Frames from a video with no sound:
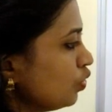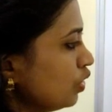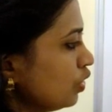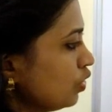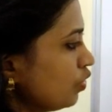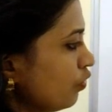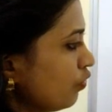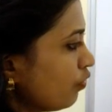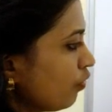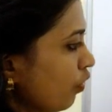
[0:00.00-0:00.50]

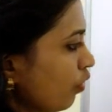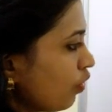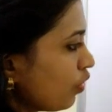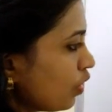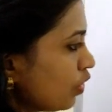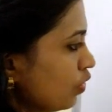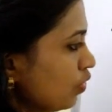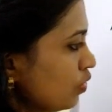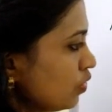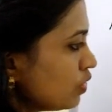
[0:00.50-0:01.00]
into
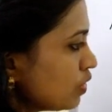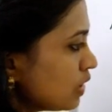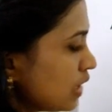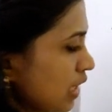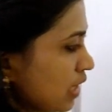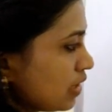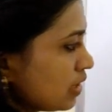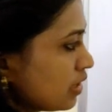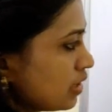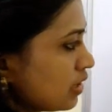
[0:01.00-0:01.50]
4 into
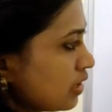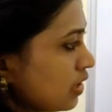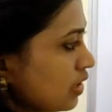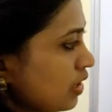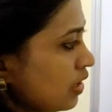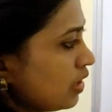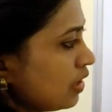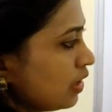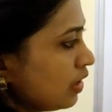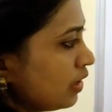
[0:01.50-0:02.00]
6.
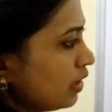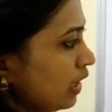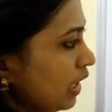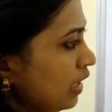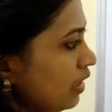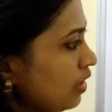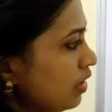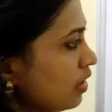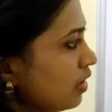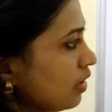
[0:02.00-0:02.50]

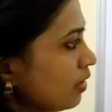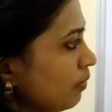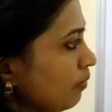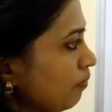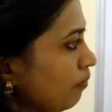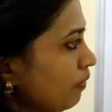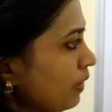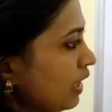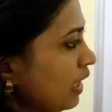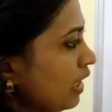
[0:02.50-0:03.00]
Then
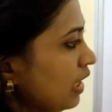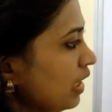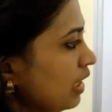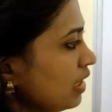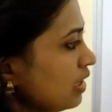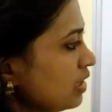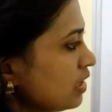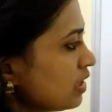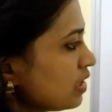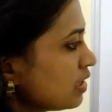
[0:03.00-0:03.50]

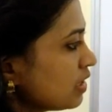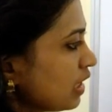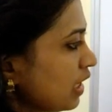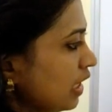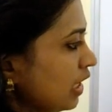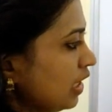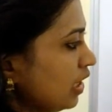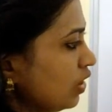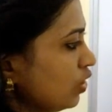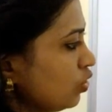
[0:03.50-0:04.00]
B is
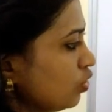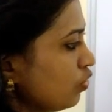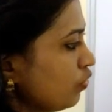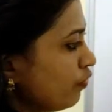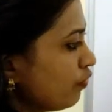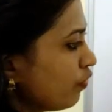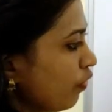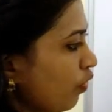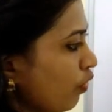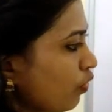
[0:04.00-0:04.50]
3 into
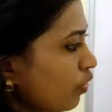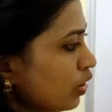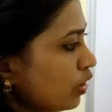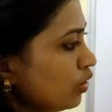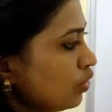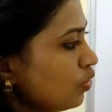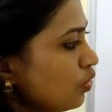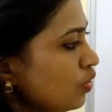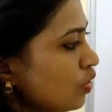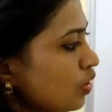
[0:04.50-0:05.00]
4
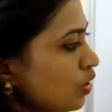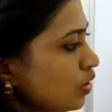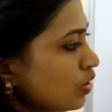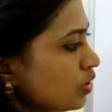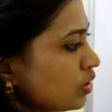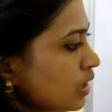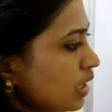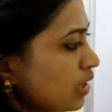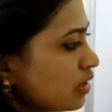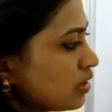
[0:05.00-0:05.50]
into
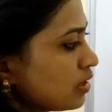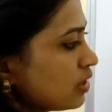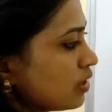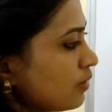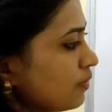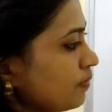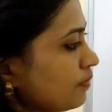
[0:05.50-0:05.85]
6.